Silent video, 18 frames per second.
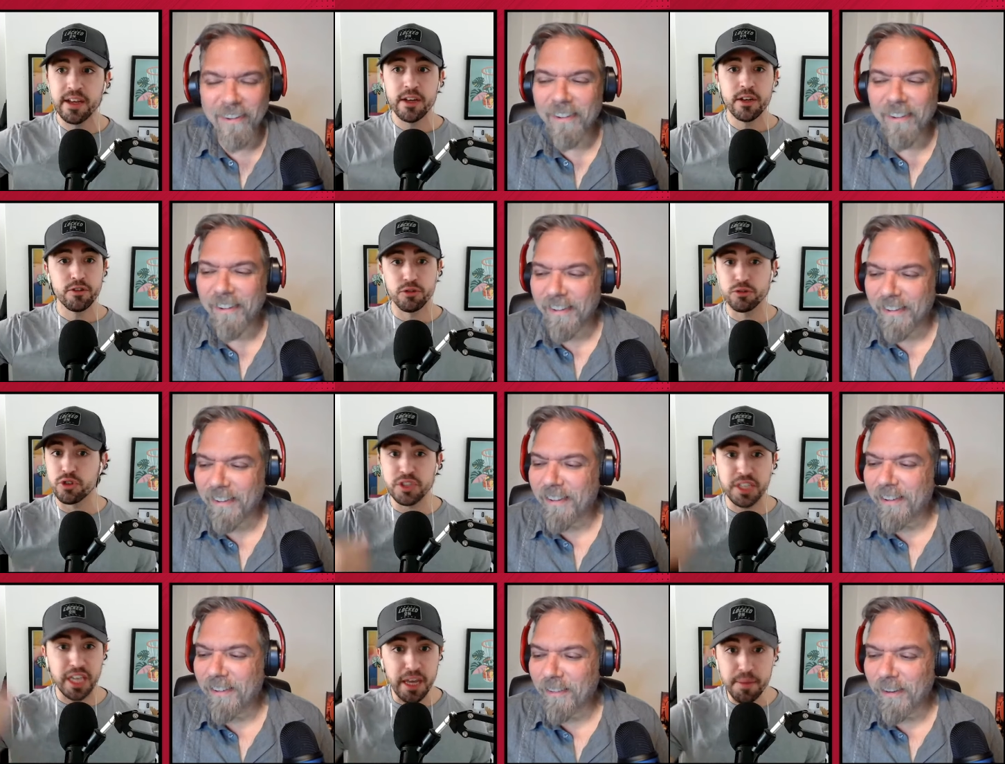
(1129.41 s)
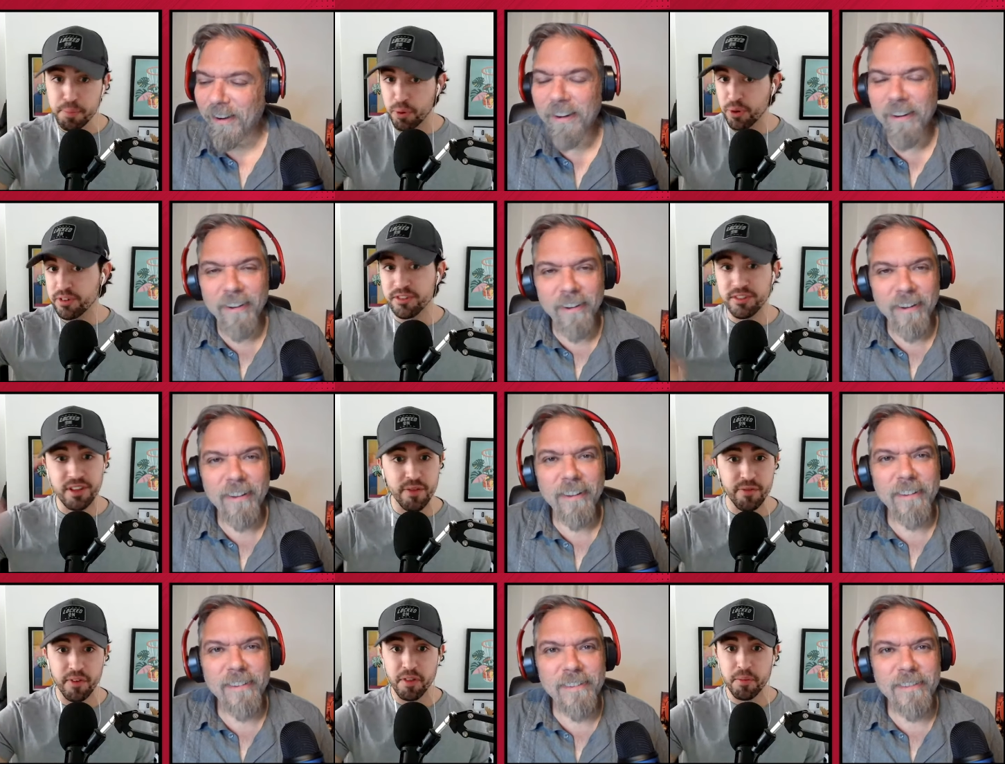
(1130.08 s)
Speaker 1: So just keep putting
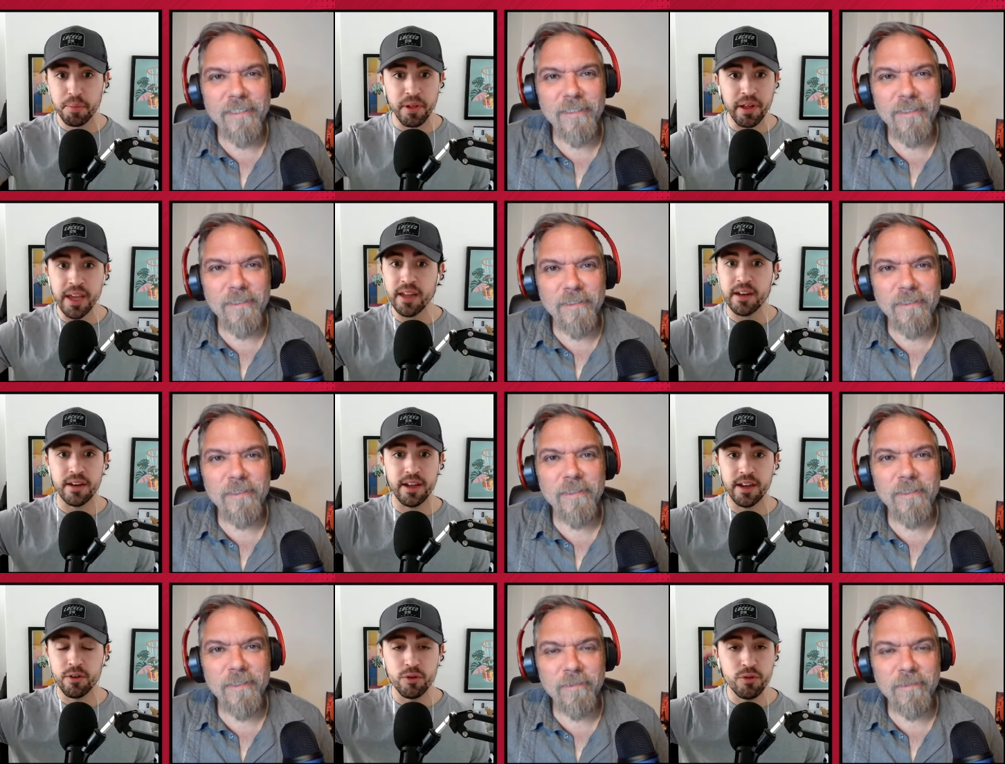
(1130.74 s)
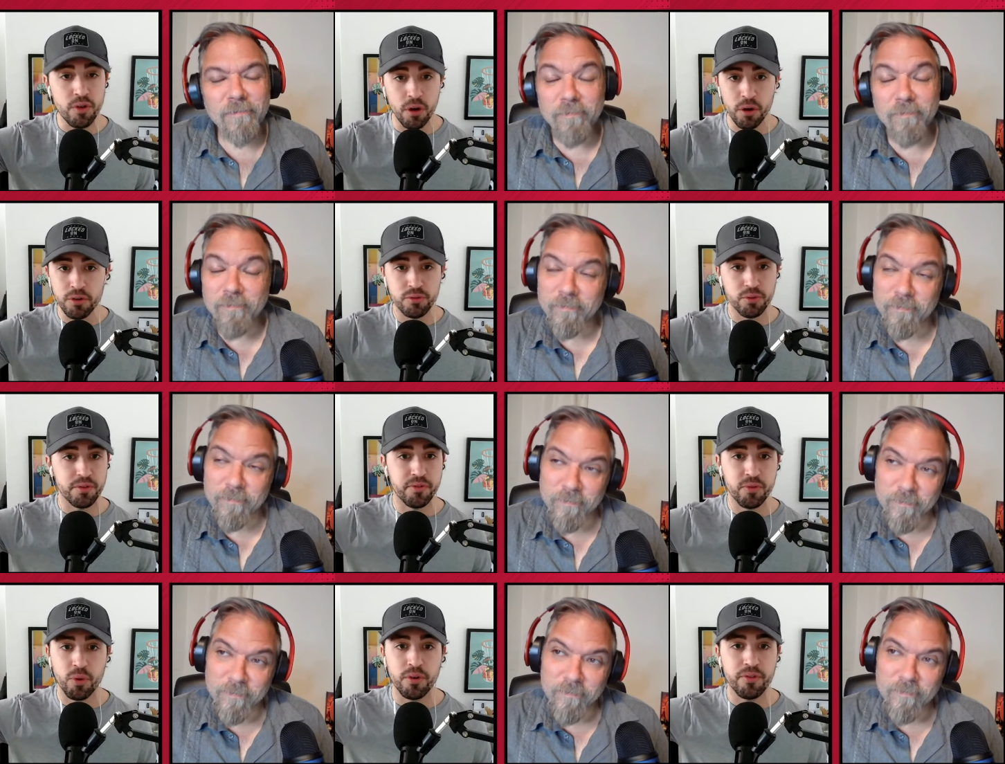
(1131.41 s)
stuff on the plate, and who knows what
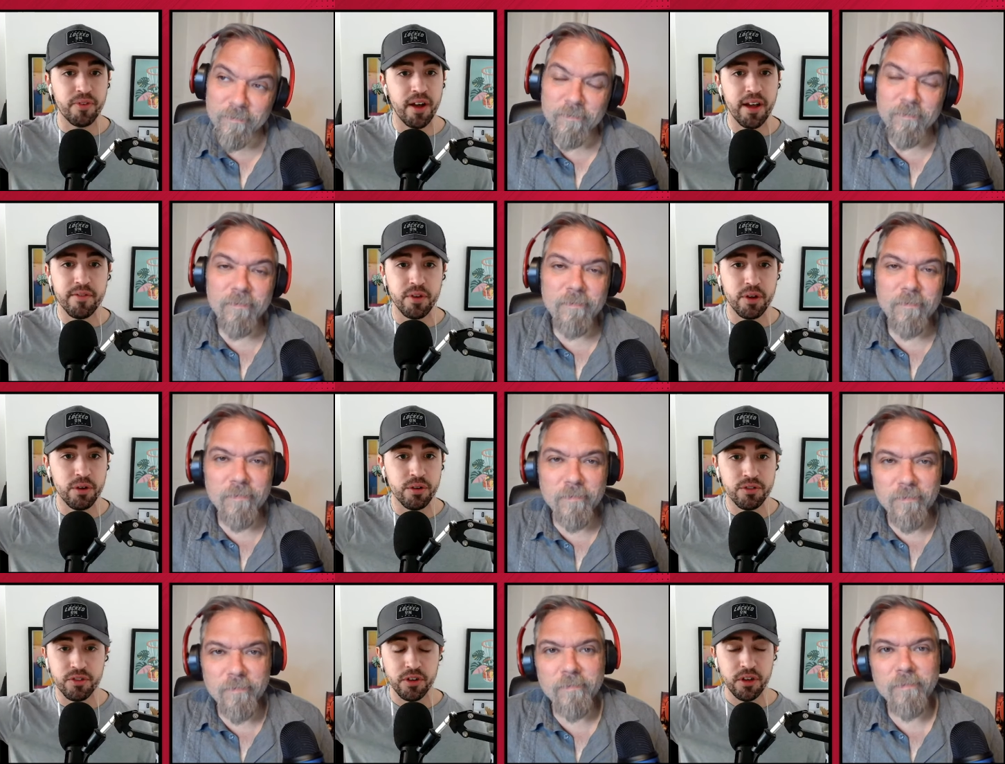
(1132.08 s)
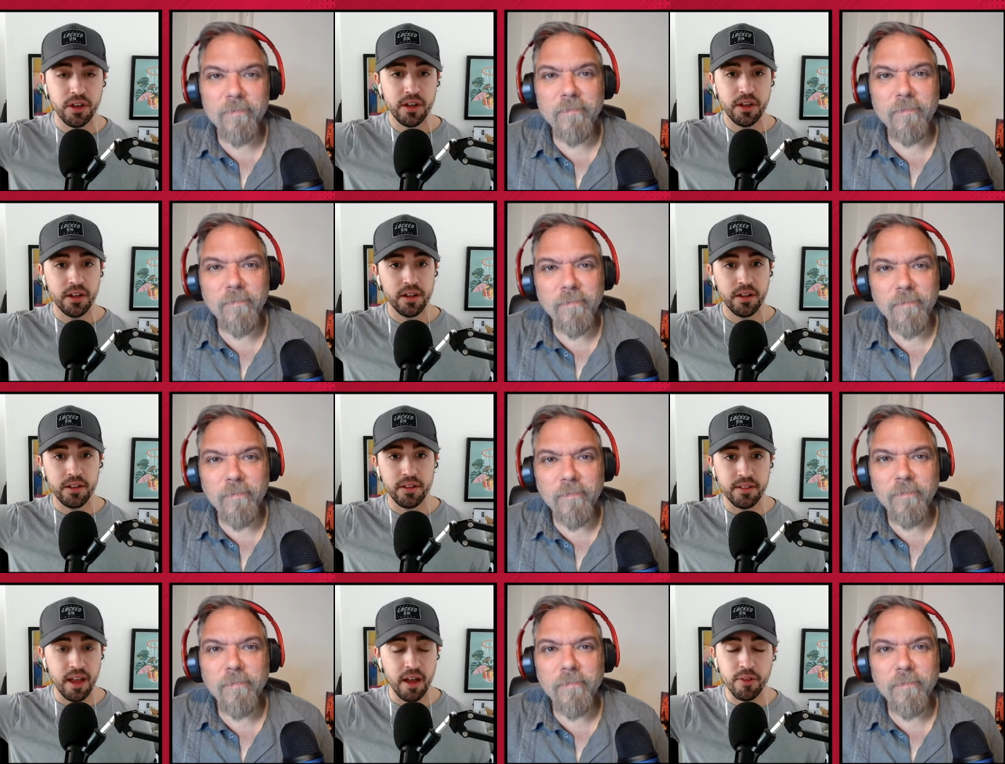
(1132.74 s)
four or five years
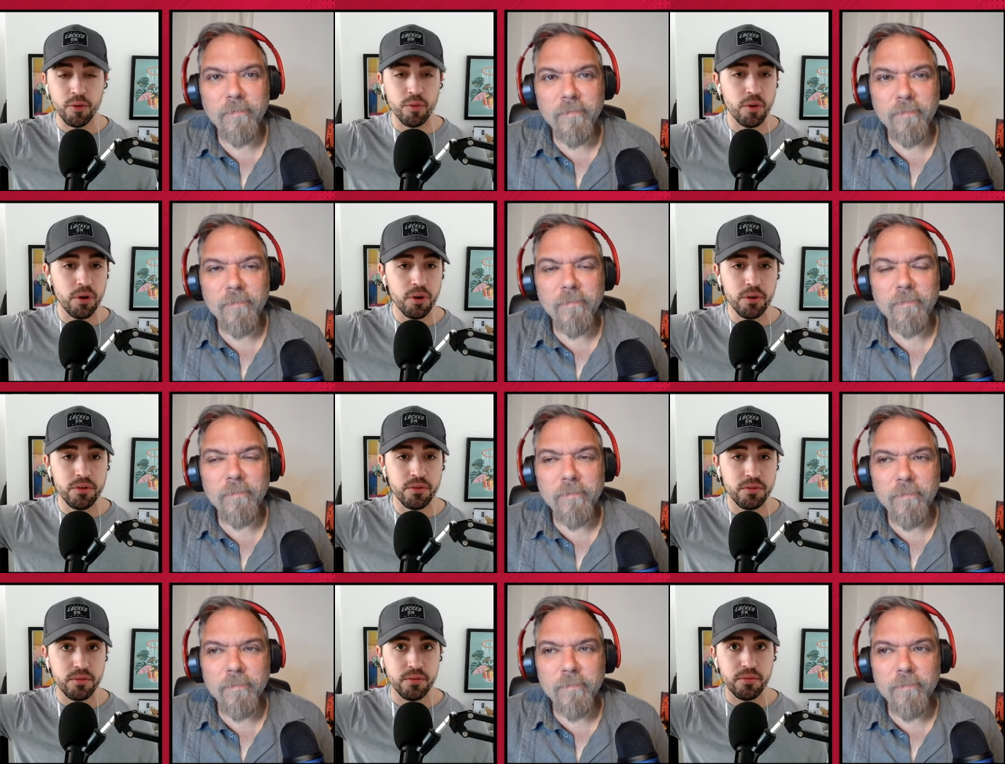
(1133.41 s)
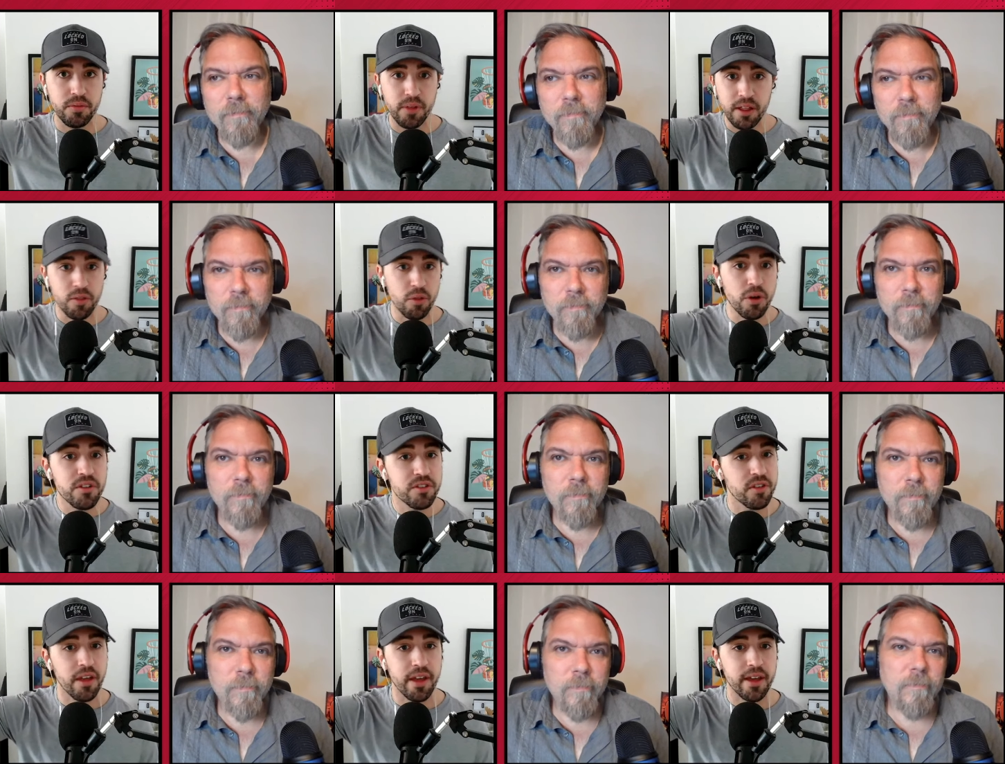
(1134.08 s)
down the road it
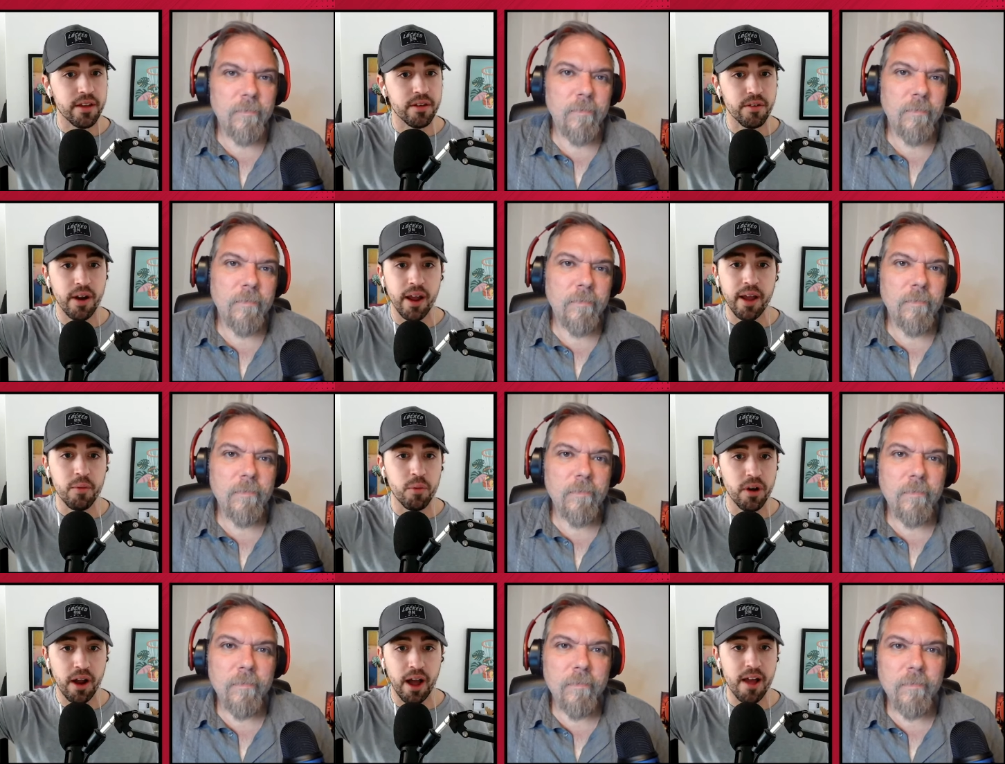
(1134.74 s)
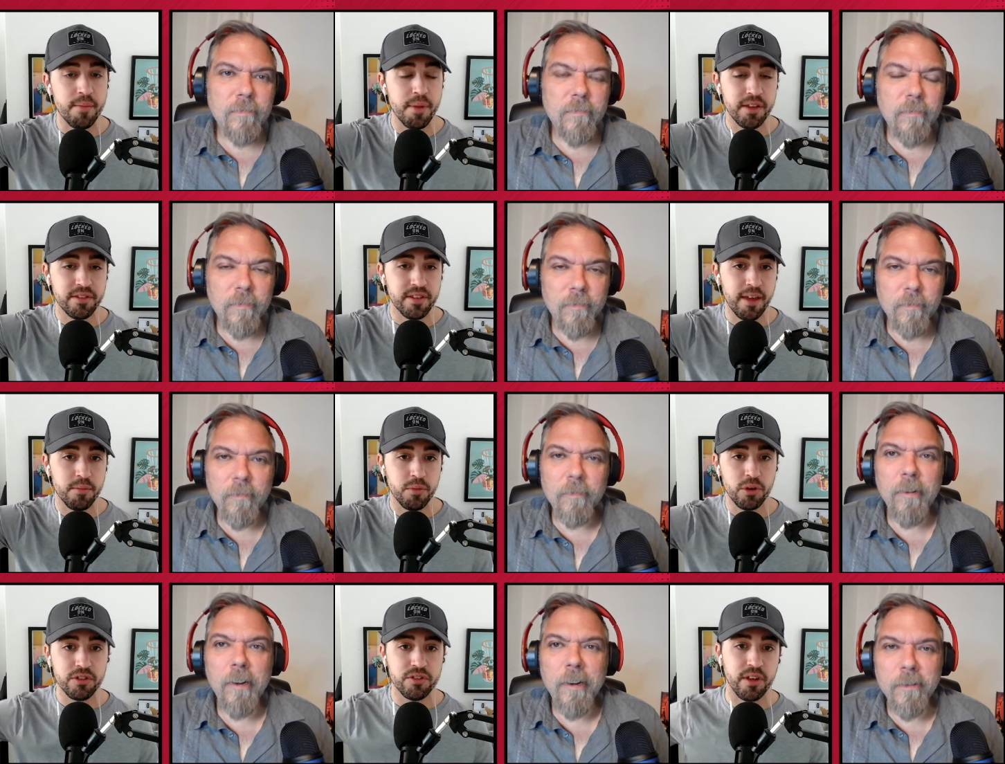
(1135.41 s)
looks like, right? What Jaime's game
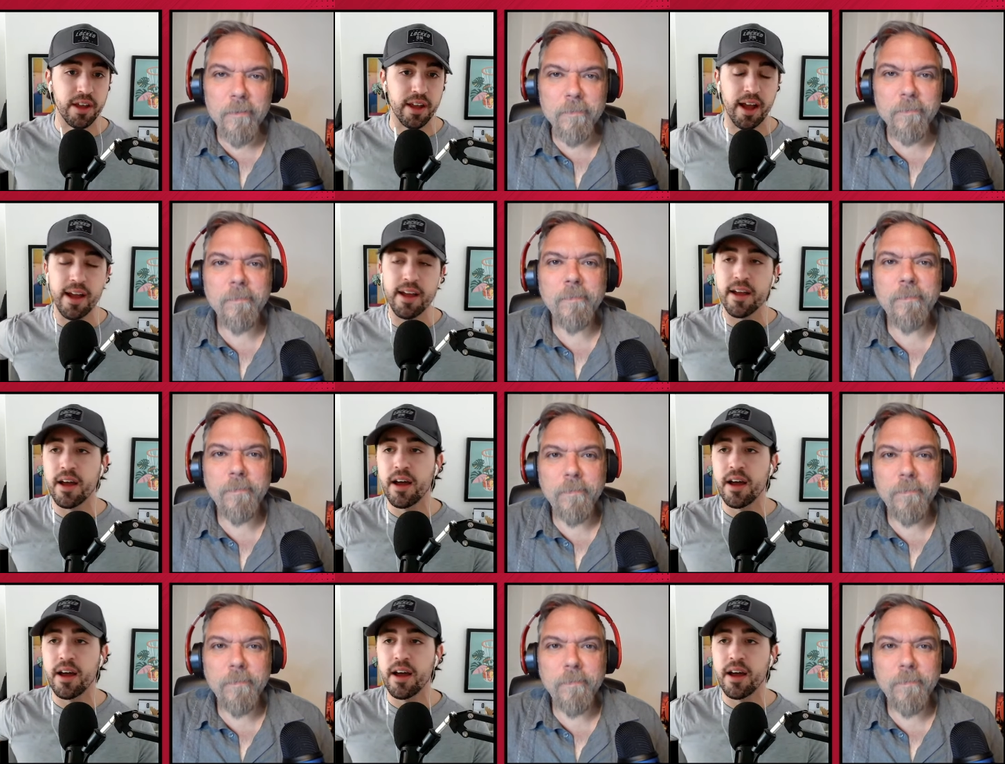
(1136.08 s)
looks like. I